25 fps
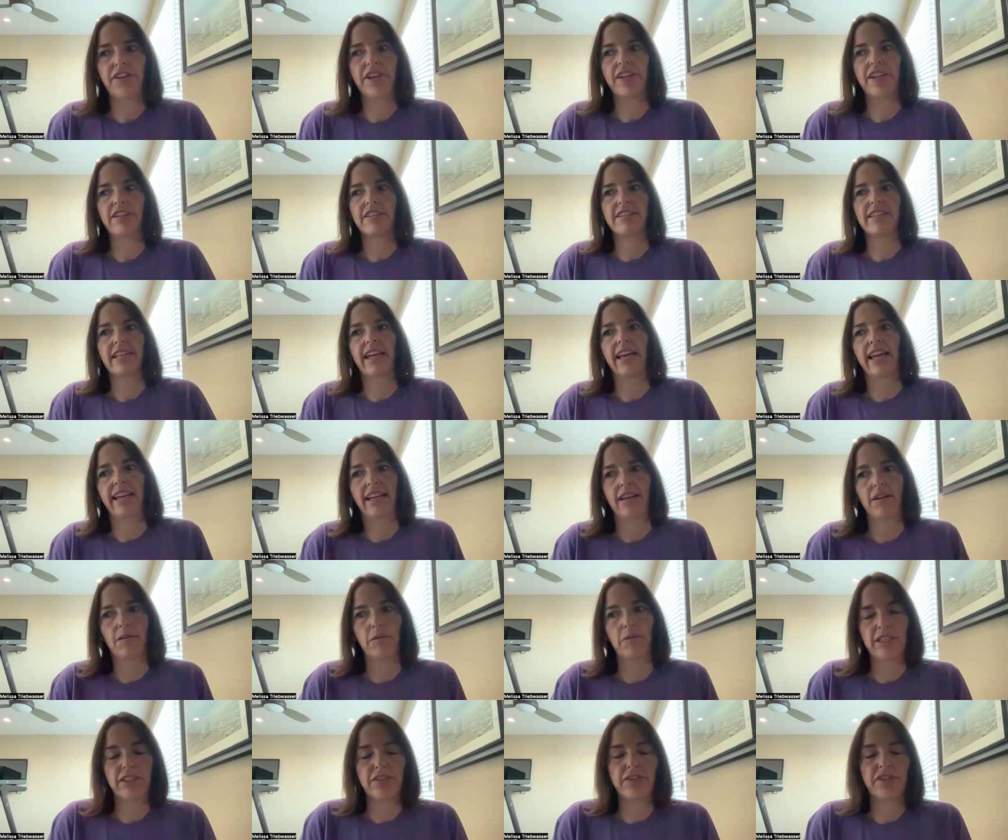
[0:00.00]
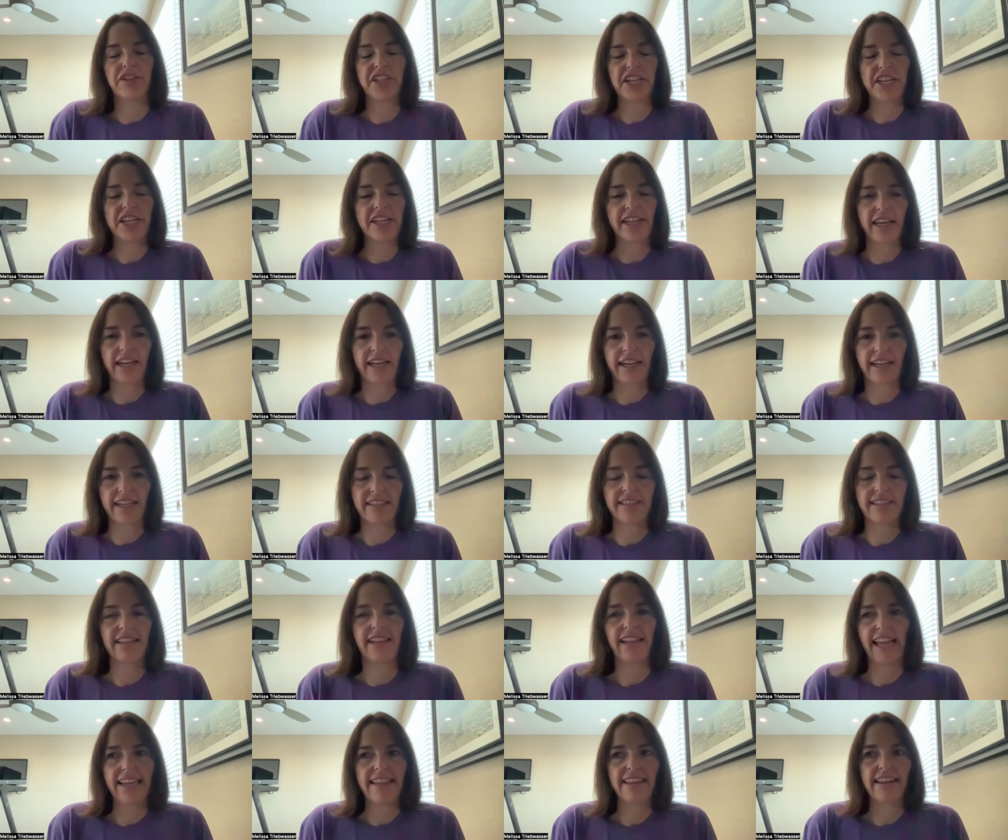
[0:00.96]
feels like West Virginia has
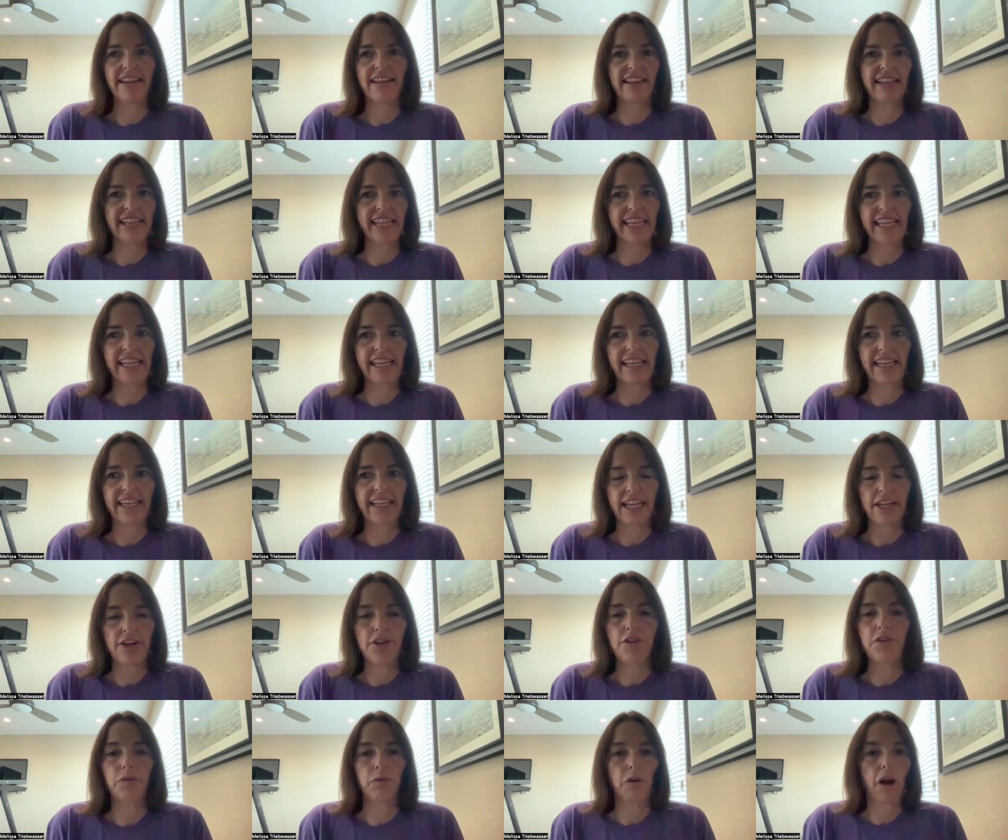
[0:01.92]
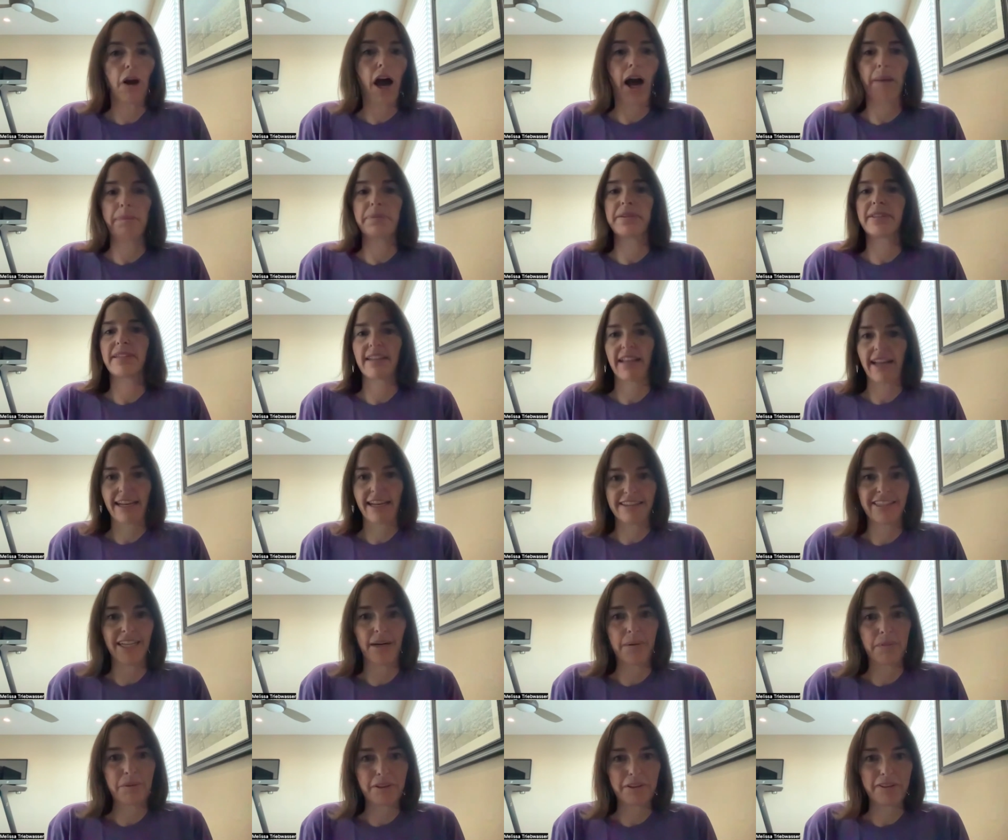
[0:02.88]
led the league in drops the last
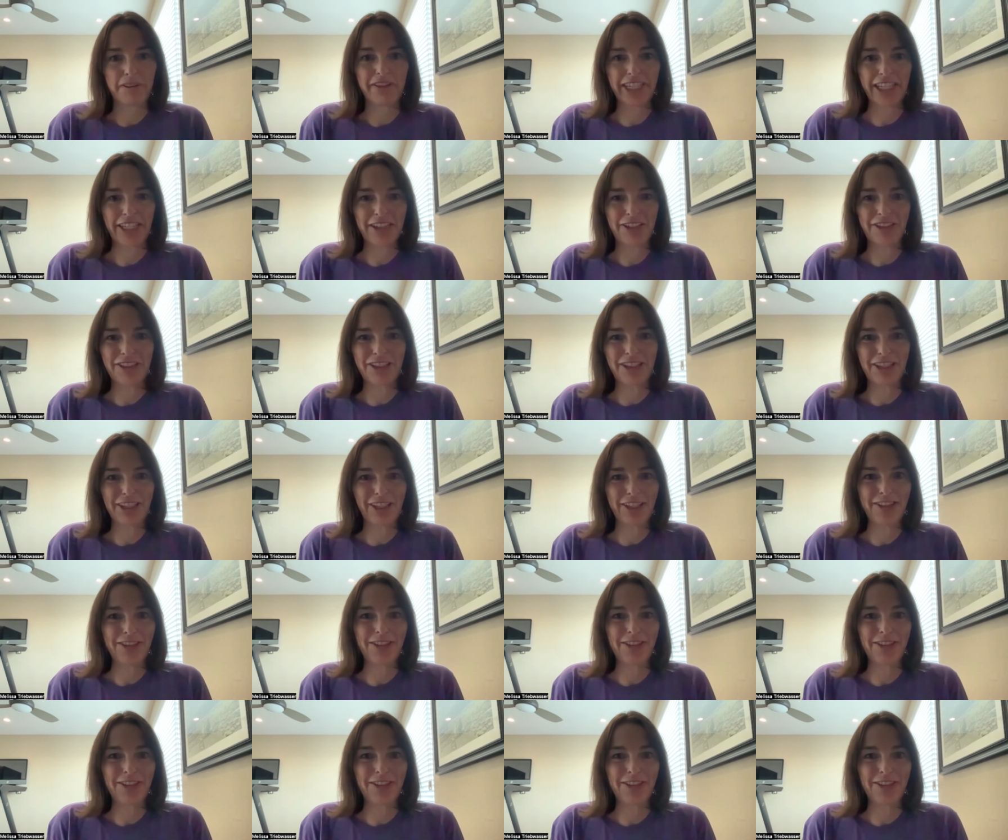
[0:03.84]
couple of years too.